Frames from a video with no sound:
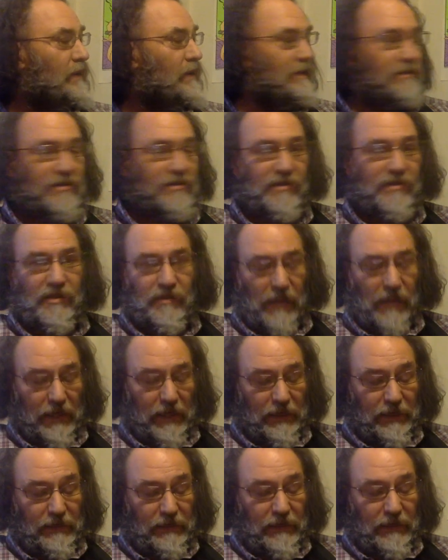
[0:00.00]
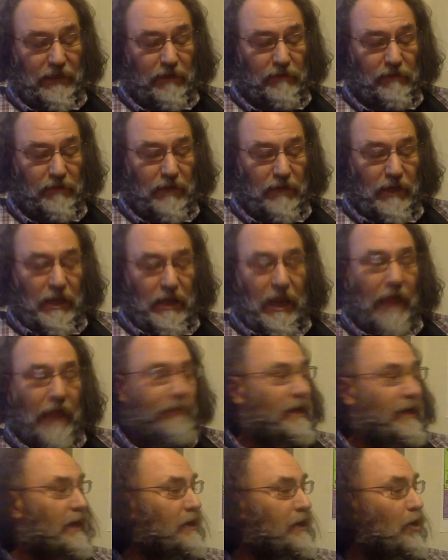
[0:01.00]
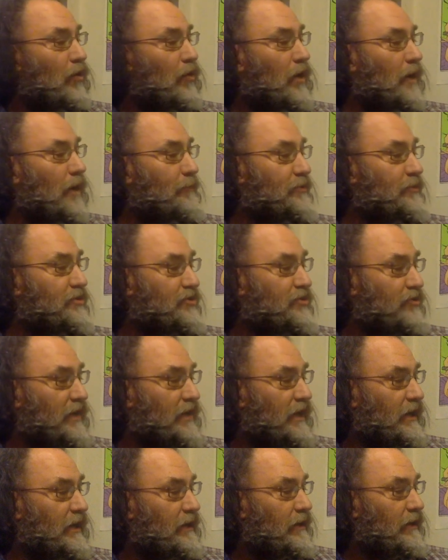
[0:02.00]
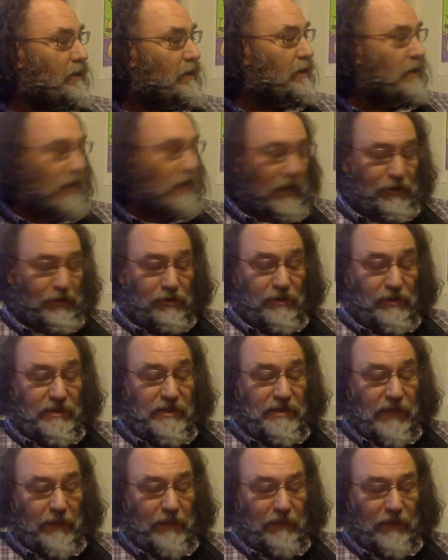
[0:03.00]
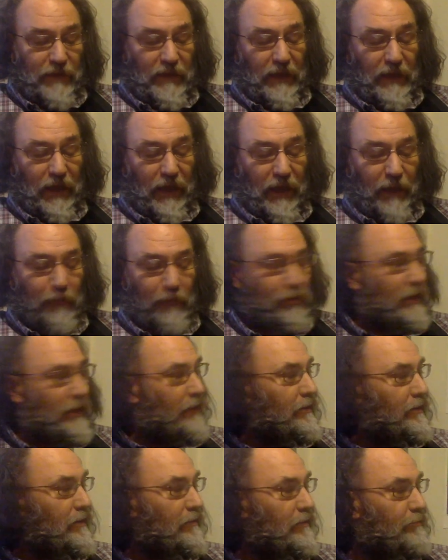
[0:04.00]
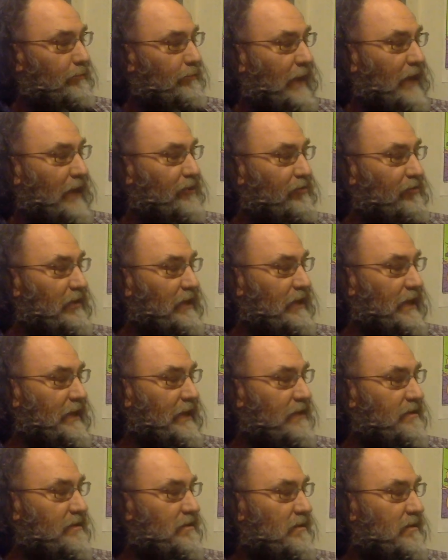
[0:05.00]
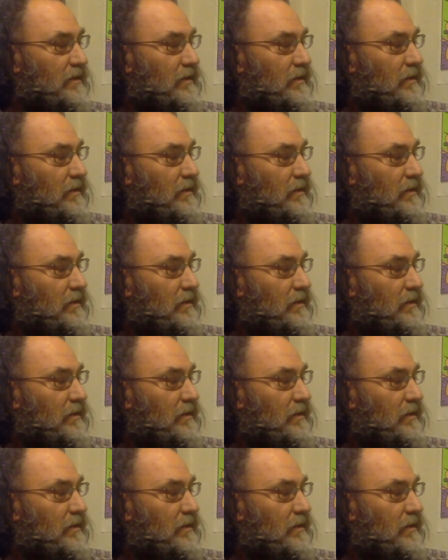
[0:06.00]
Sliding down. And then I go up a string and do the same thing. I play the bend, release.